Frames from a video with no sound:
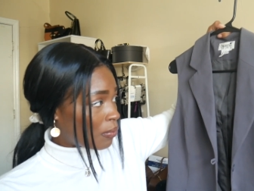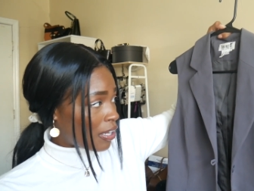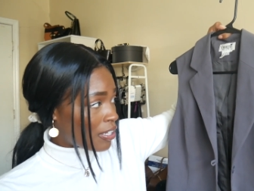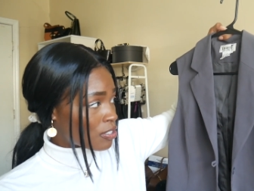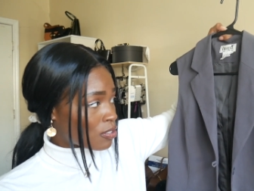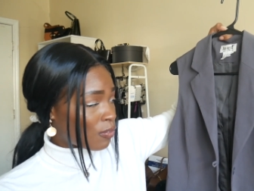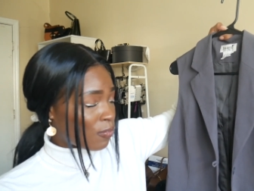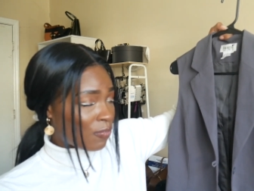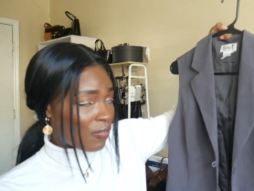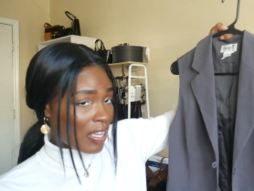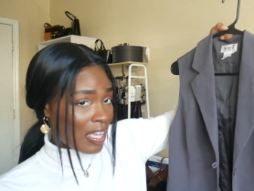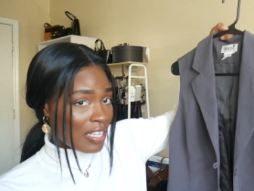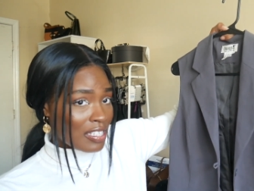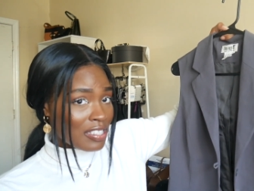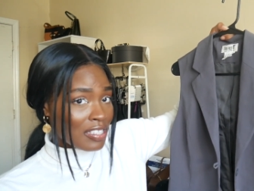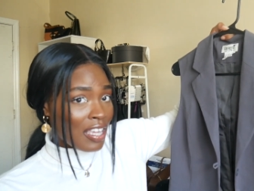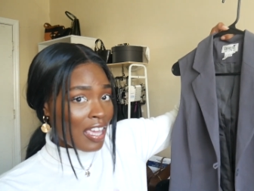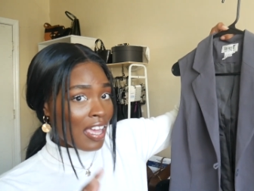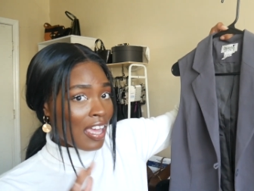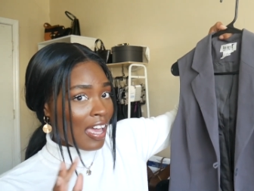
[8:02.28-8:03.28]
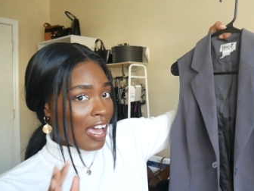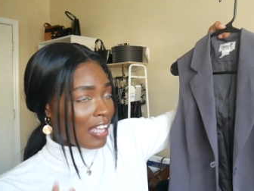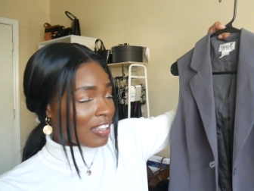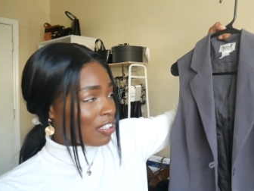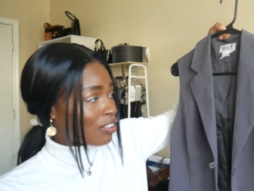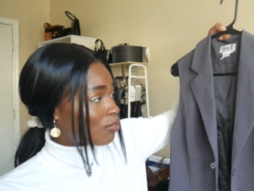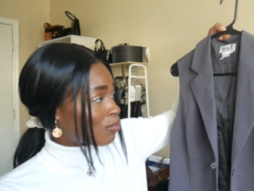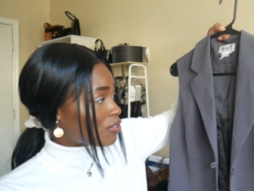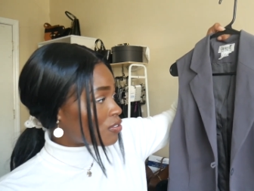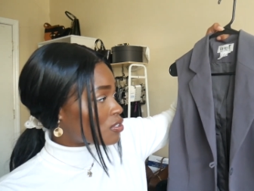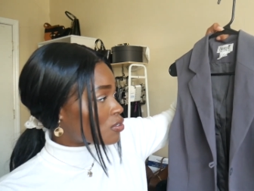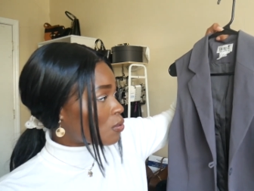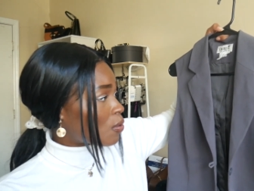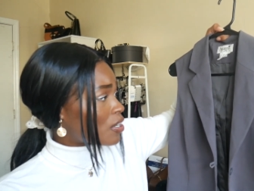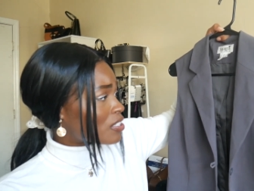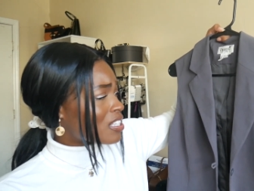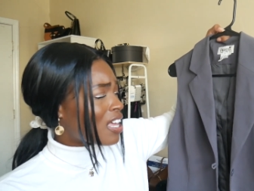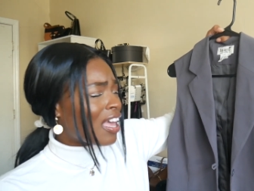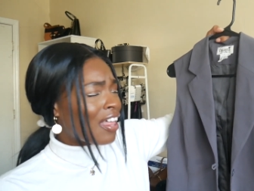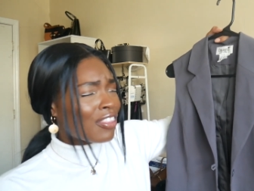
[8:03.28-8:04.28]
blazer vest at the thrift
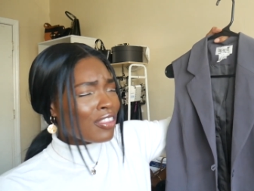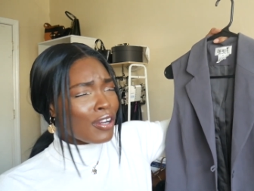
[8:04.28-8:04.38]
stores.